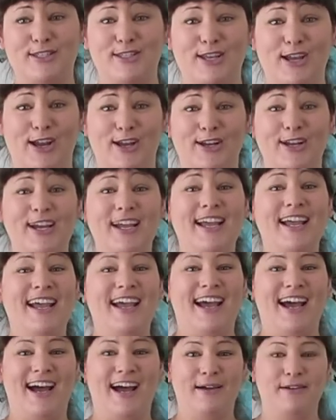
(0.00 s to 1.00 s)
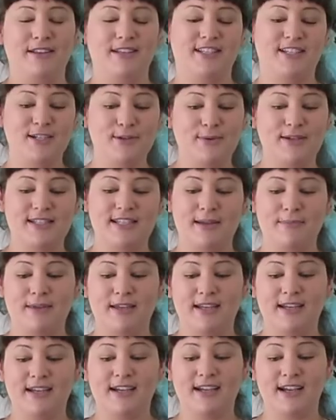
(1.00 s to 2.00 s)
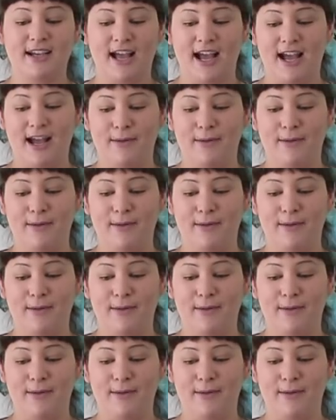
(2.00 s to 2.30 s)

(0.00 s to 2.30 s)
So you still want something